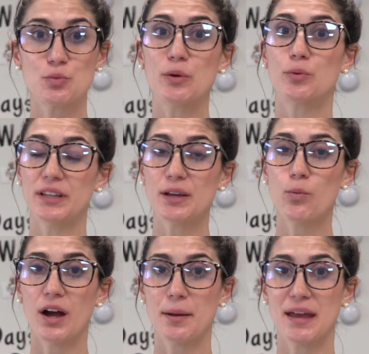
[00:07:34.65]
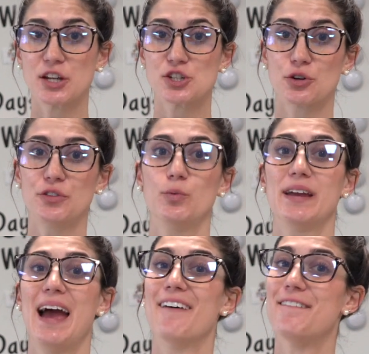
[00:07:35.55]
we really want to make sure that
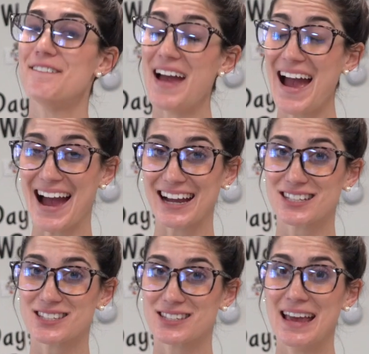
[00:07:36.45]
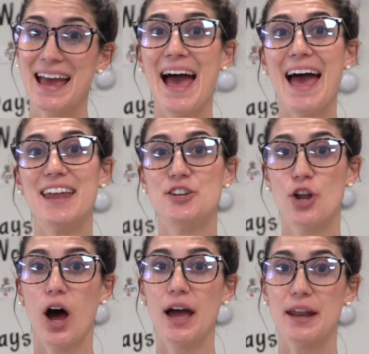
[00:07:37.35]
we have facts and
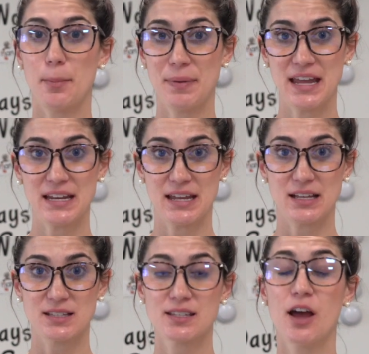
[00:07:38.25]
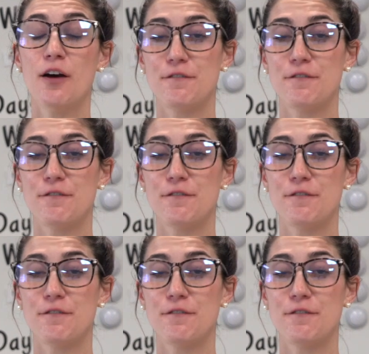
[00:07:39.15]
not opinions.